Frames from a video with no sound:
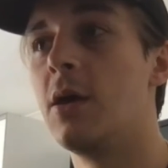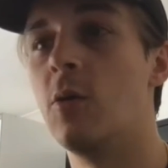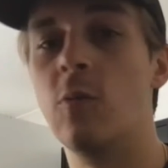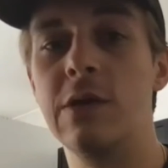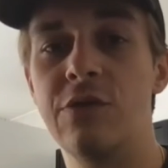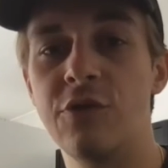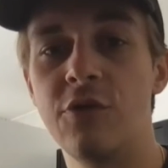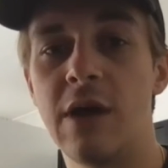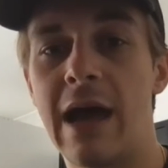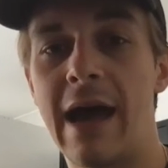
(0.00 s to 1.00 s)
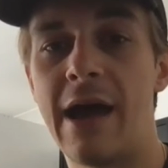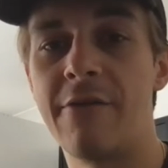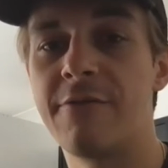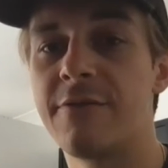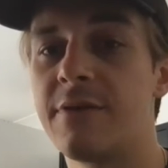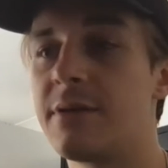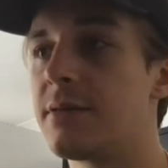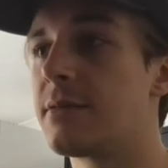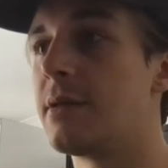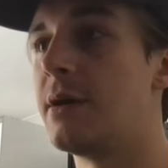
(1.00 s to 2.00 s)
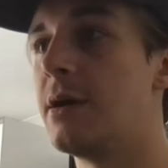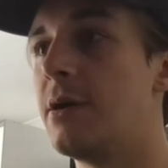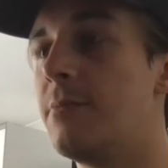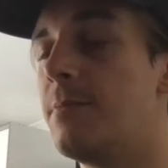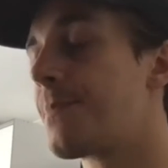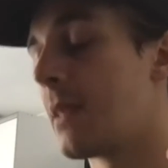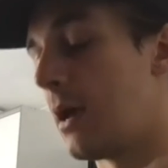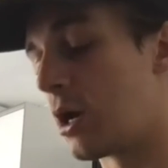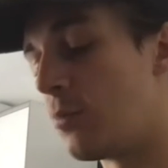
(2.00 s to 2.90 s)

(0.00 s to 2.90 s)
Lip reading: we do have a